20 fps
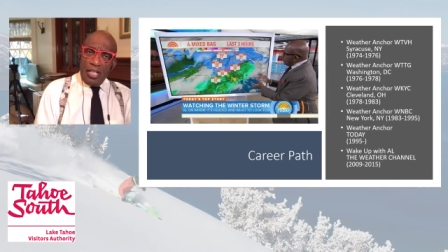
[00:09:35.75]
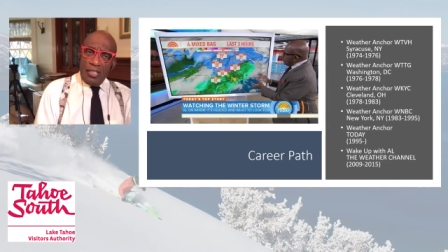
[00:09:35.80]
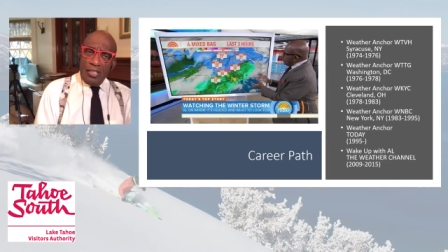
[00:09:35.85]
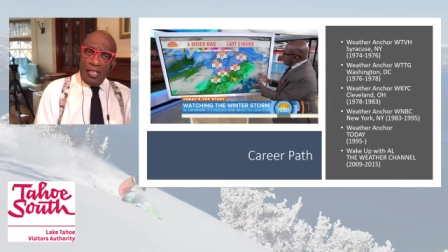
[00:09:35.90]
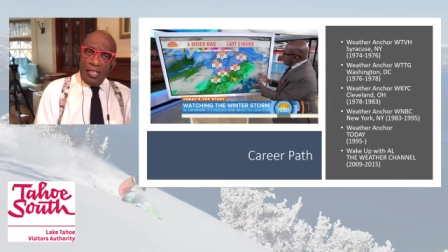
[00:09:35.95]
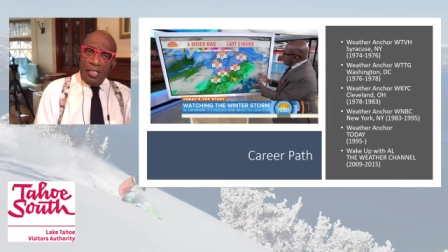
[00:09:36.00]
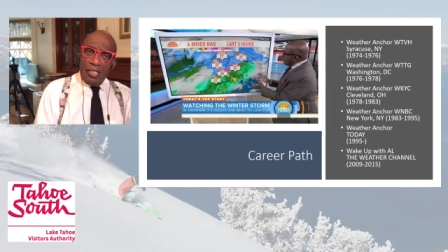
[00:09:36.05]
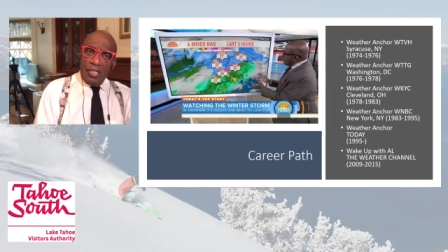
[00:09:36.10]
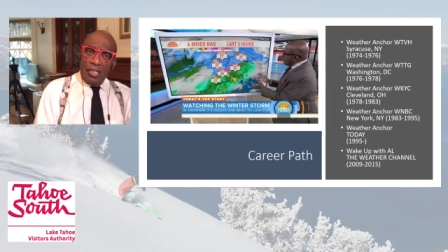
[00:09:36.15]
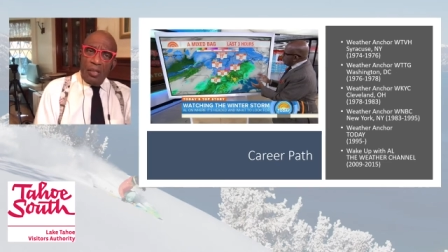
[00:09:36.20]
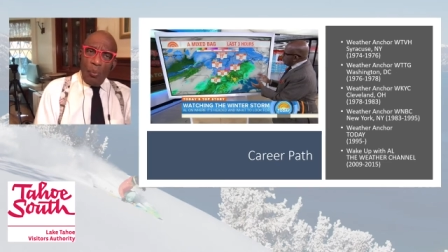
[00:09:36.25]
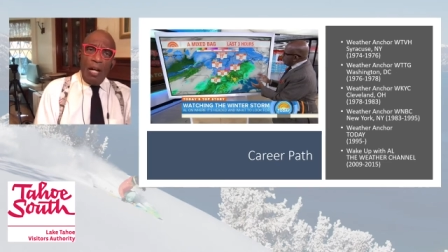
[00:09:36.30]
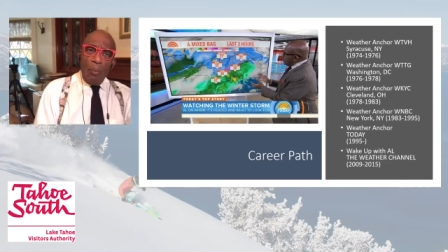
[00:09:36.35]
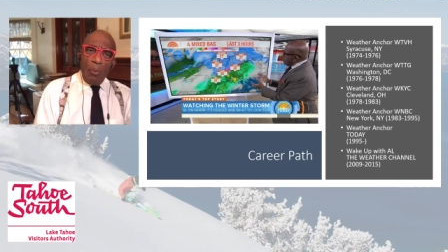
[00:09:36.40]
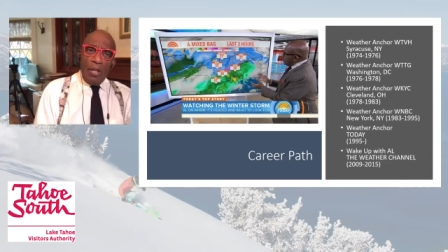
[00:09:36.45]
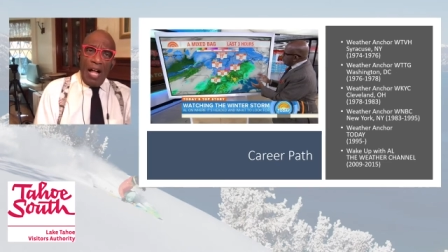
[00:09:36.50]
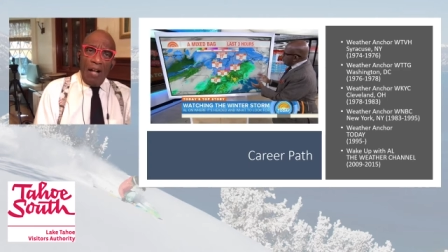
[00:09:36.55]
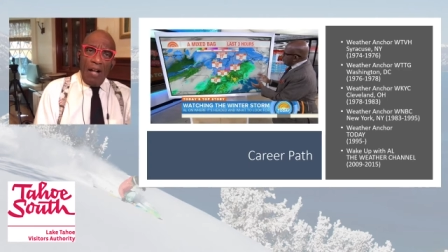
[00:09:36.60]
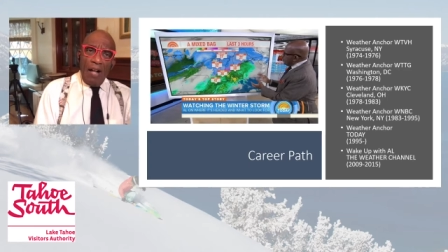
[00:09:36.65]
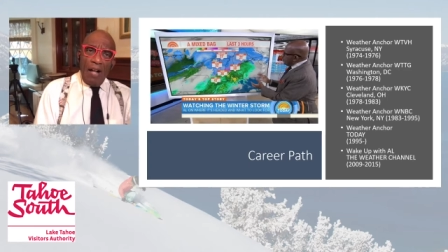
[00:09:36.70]
Uh, on the
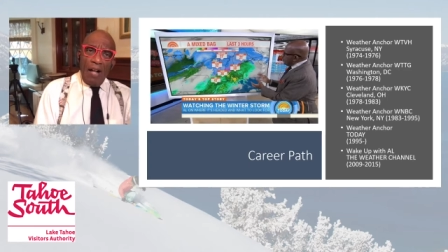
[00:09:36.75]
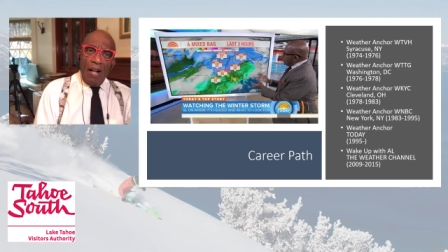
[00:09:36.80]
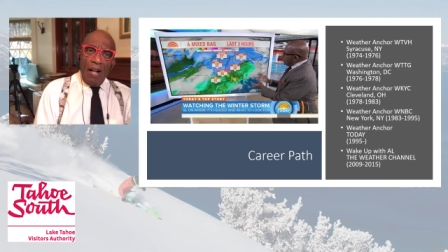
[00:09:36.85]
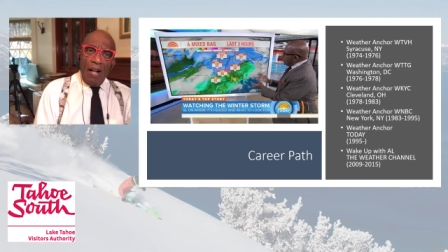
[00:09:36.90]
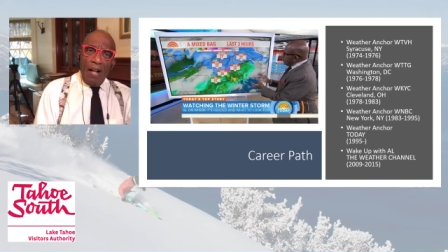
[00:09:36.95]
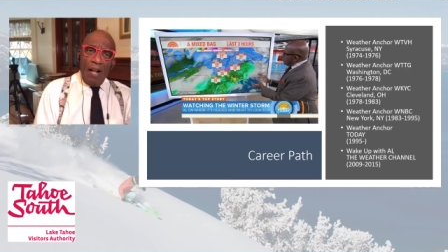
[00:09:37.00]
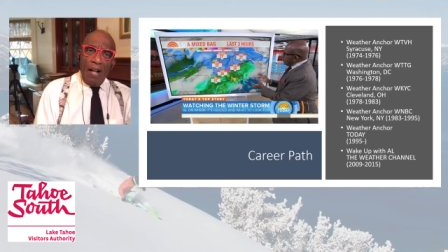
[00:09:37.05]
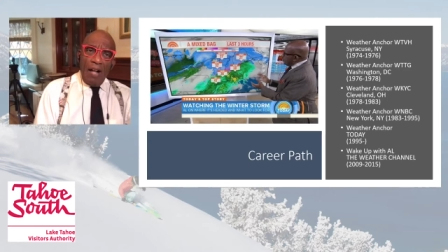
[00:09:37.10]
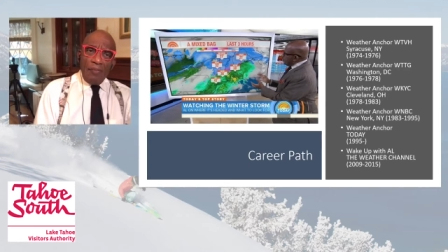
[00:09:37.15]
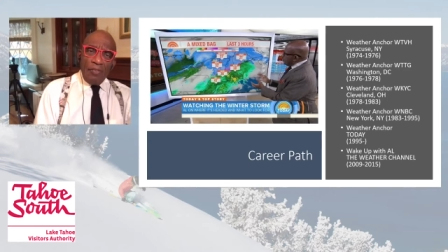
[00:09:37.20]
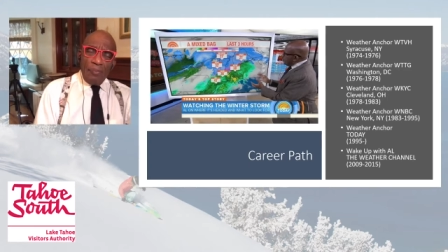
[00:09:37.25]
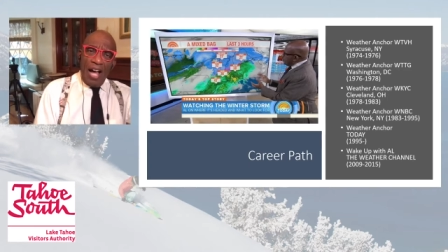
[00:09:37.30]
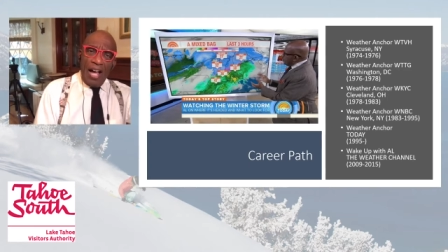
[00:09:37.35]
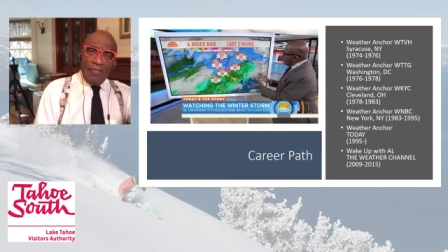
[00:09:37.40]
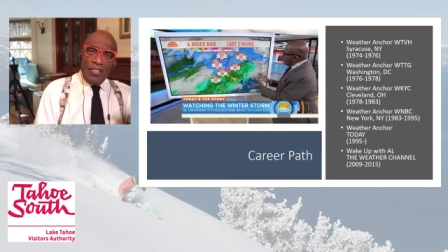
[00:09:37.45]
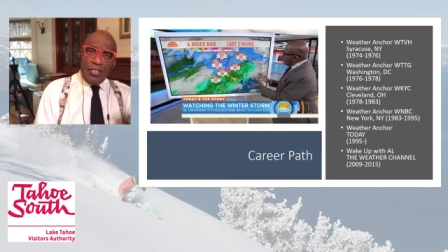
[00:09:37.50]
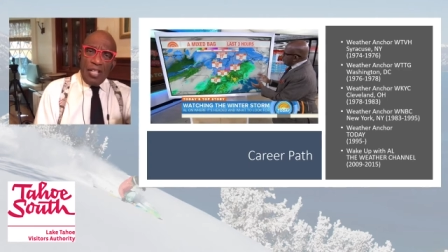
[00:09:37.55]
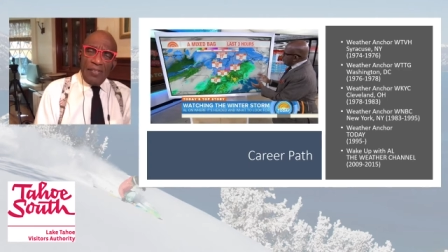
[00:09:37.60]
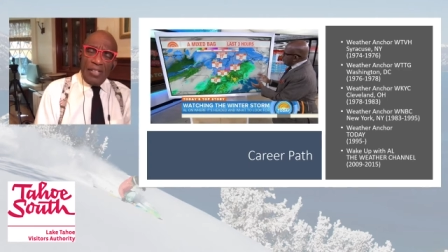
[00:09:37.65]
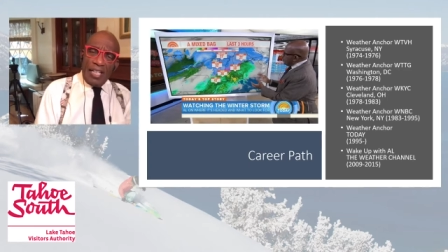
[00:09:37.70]
Weather Channel. So
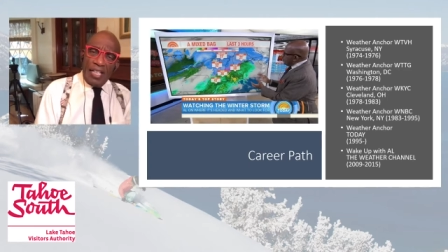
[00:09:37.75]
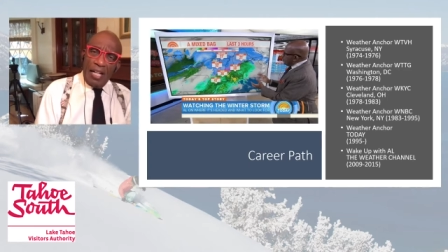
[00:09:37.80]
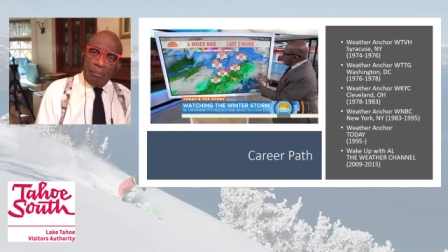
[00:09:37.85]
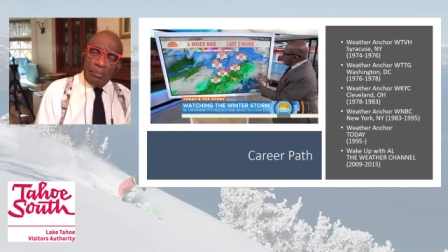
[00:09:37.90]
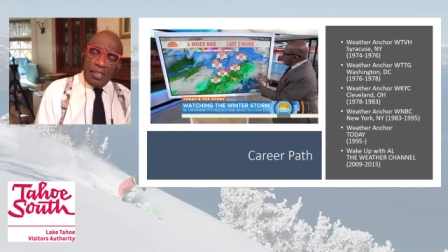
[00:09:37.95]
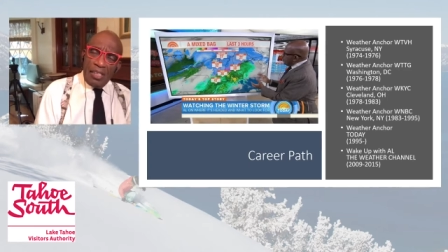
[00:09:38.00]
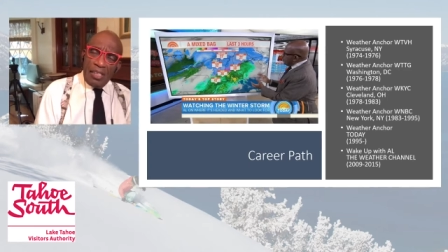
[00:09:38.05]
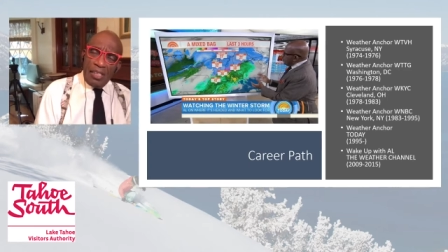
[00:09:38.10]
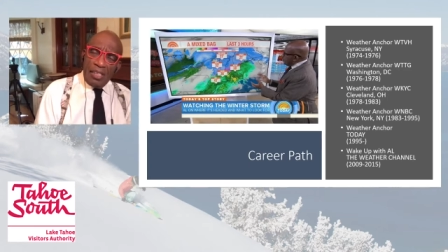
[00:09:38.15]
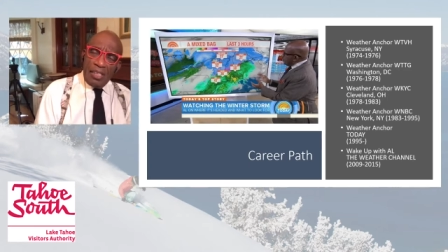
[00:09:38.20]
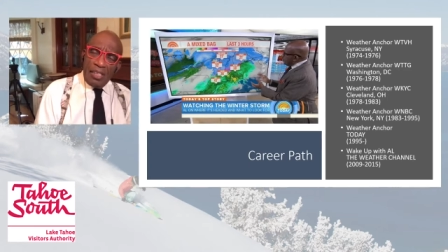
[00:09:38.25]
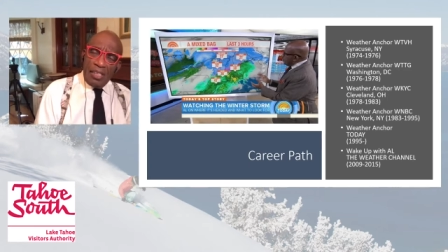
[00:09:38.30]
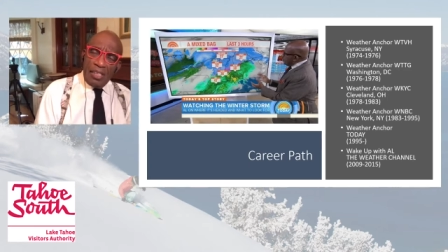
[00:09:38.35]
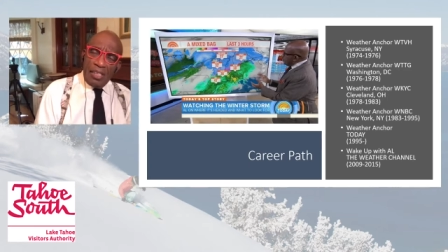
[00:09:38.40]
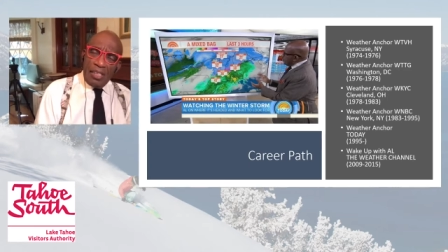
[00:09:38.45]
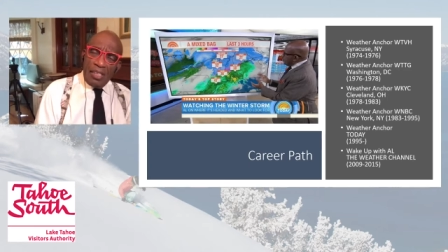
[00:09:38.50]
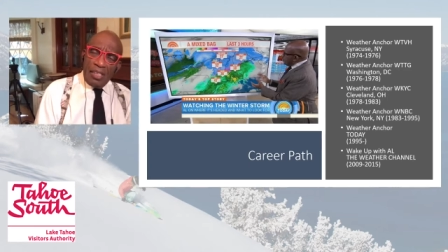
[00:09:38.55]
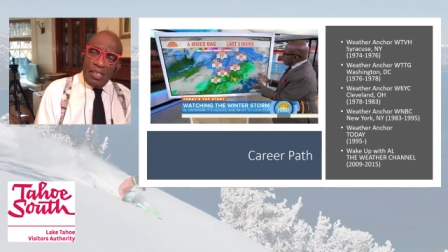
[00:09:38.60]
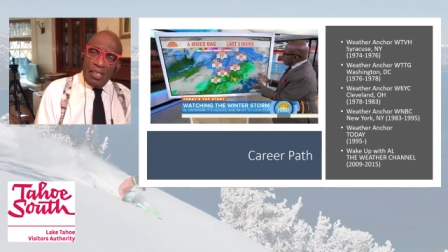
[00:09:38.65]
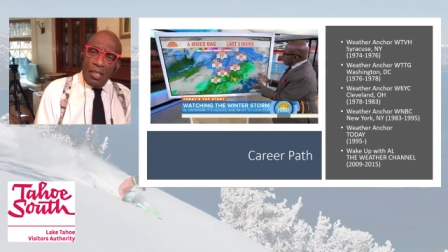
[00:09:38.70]
I was on the
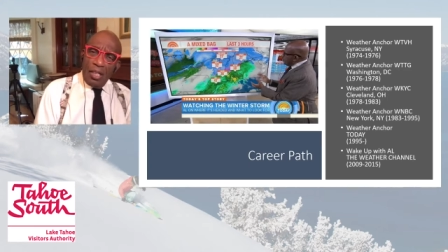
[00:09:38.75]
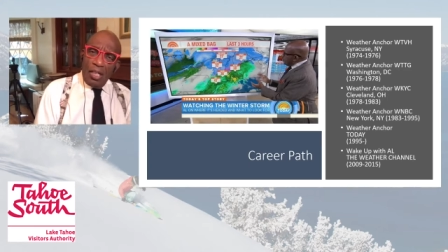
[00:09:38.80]
air